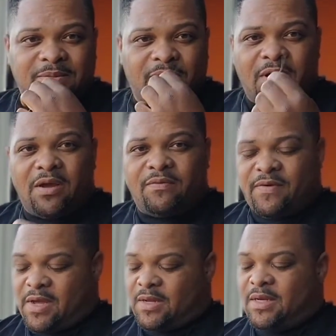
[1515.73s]
Around
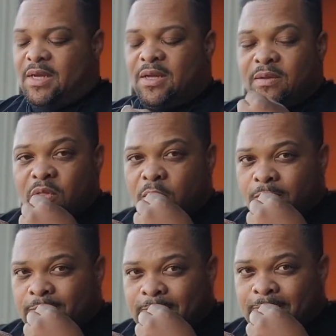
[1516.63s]
5 times.
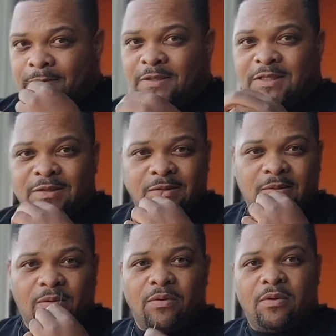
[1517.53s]
2,